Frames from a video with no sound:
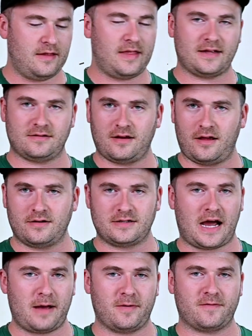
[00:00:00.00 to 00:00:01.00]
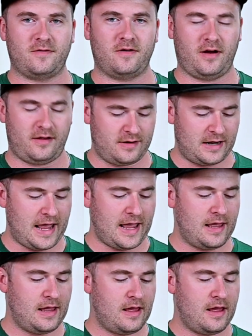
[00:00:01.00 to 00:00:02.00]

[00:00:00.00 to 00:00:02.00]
That's another topic for another day.